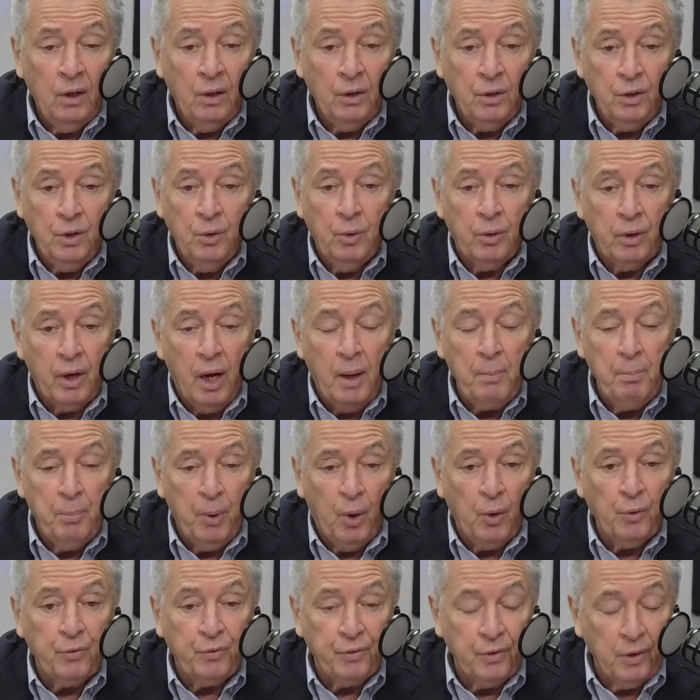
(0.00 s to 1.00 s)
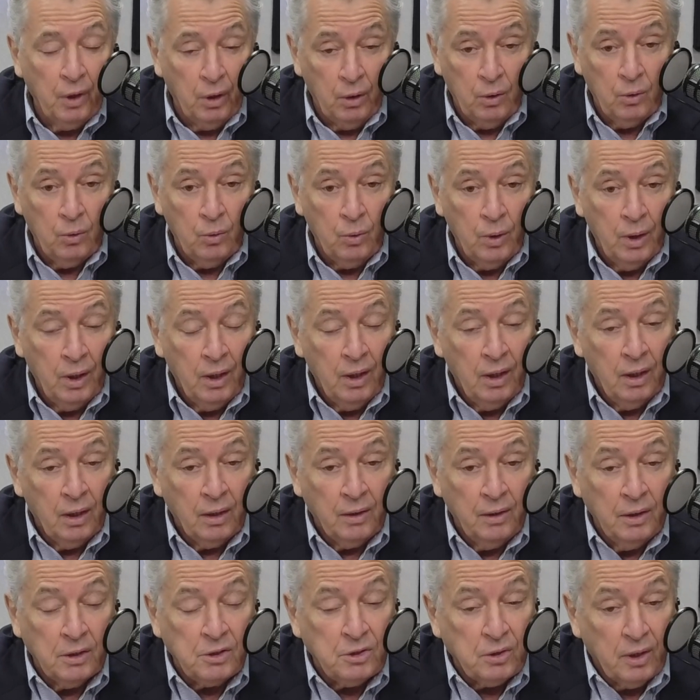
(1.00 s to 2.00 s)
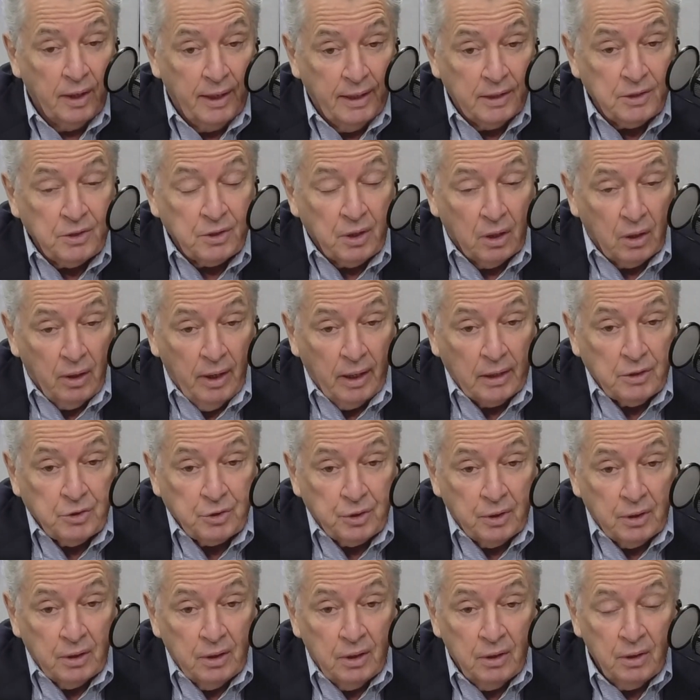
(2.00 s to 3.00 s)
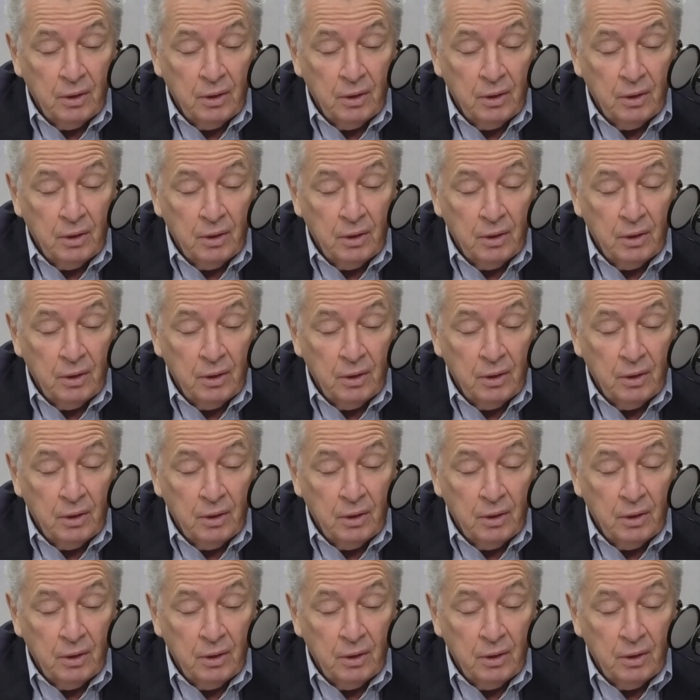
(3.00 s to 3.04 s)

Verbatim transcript: You and I both know this last election,